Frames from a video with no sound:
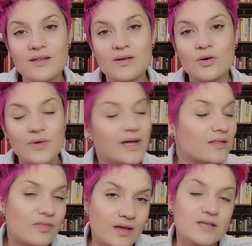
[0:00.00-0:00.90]

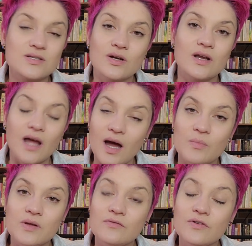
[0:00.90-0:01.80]
great things are going to
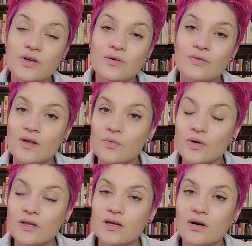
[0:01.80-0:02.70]
happen for you. They
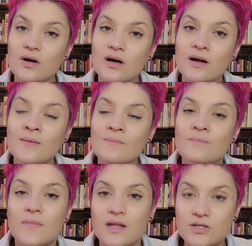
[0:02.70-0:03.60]
really are.
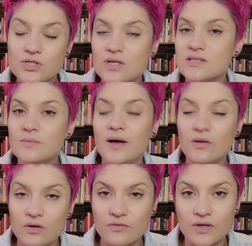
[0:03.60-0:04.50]
It's just
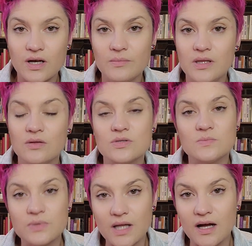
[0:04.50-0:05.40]
about overcoming those
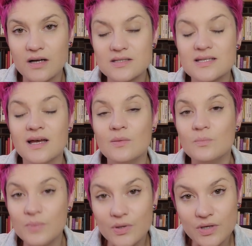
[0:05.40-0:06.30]
blocks,
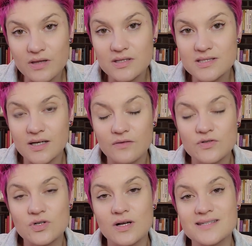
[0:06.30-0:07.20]
building the self
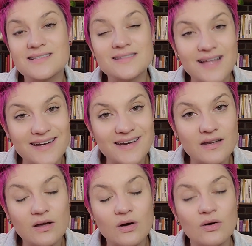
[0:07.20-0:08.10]
trust,
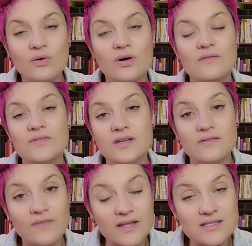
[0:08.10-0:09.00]
letting go of the
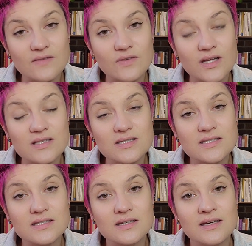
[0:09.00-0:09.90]
defensiveness.